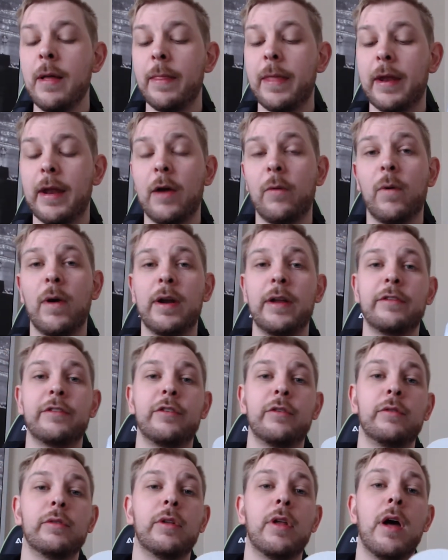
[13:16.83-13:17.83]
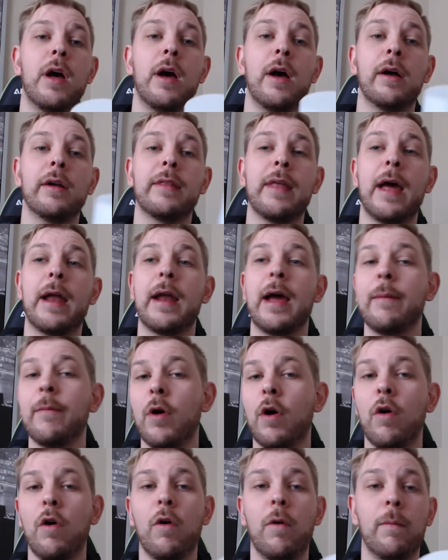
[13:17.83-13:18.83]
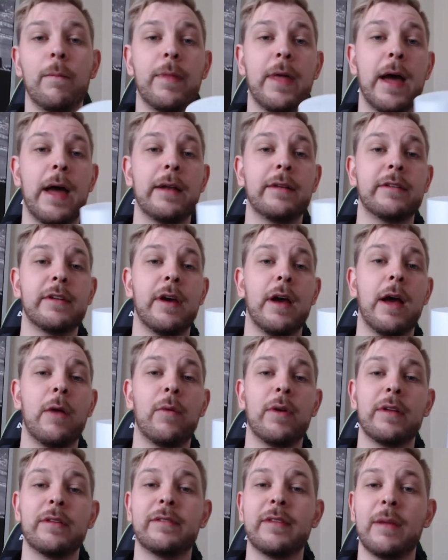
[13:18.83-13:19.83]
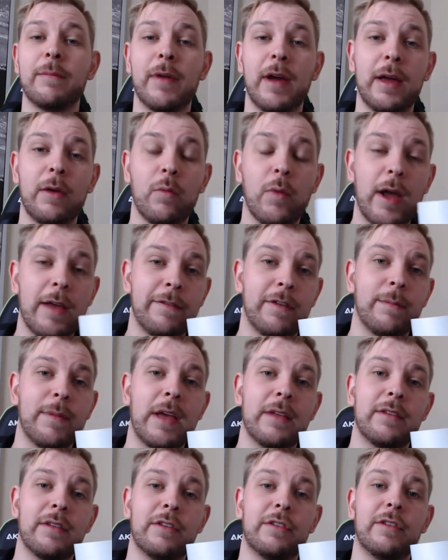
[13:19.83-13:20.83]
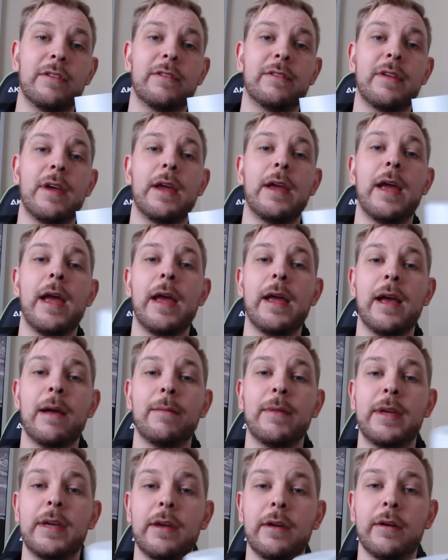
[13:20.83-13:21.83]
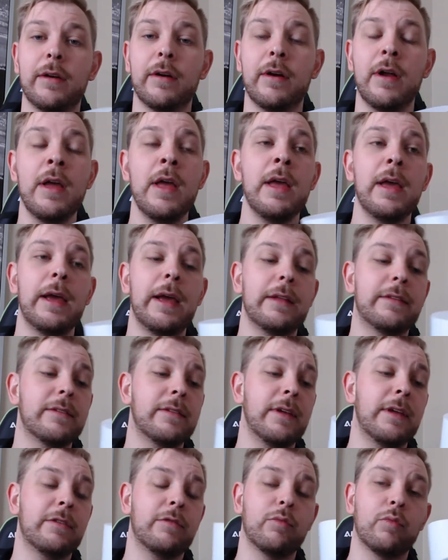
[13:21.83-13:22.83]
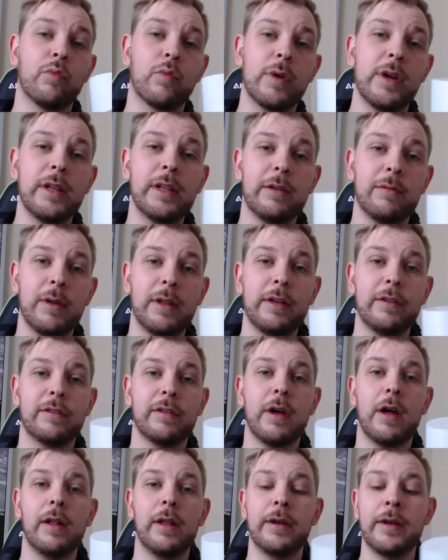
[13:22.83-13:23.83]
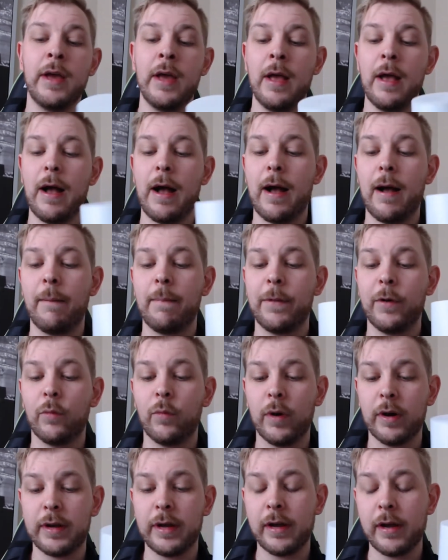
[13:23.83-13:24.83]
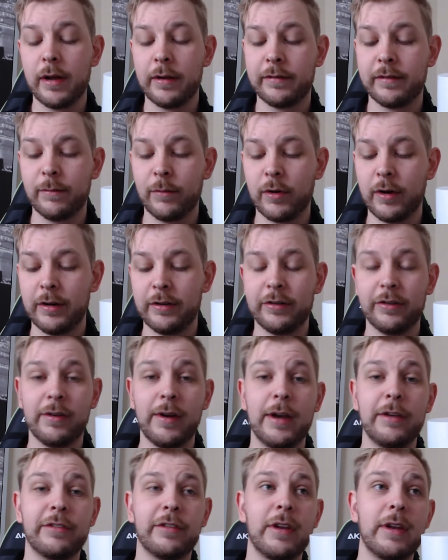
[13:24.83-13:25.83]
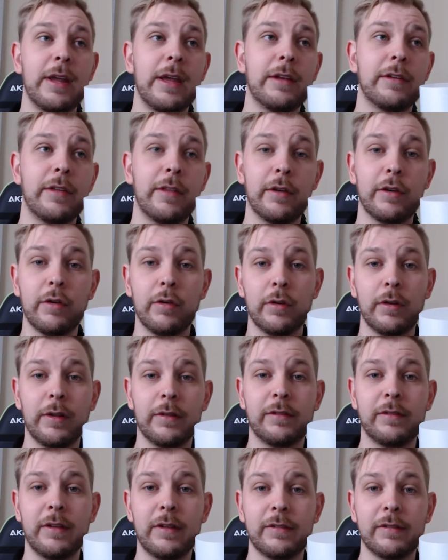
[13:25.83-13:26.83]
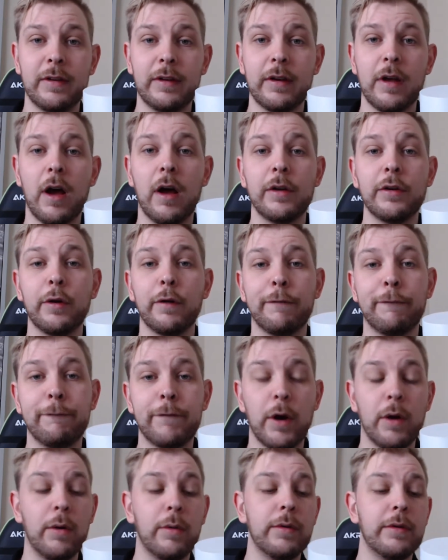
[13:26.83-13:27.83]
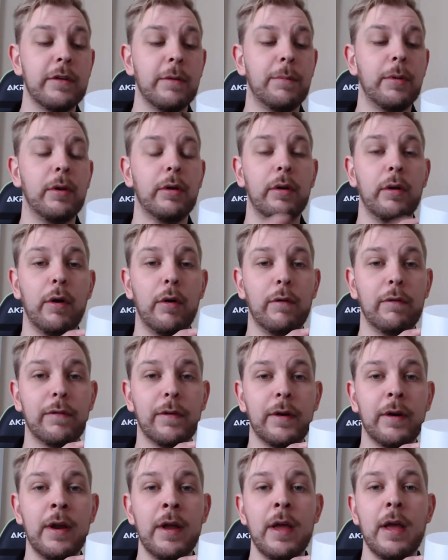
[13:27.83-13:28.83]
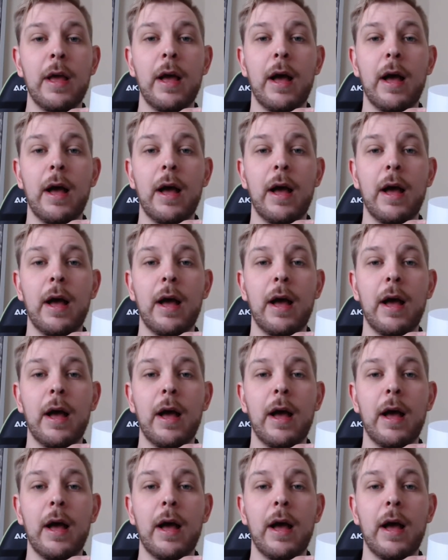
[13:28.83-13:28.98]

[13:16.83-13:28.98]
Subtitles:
then I want it to log that I'm home, that I want to send my wife a message and say, "Hey, I'm here." It's really, really solid. They're working on some more integration into the Google Assistant on your phone to pull over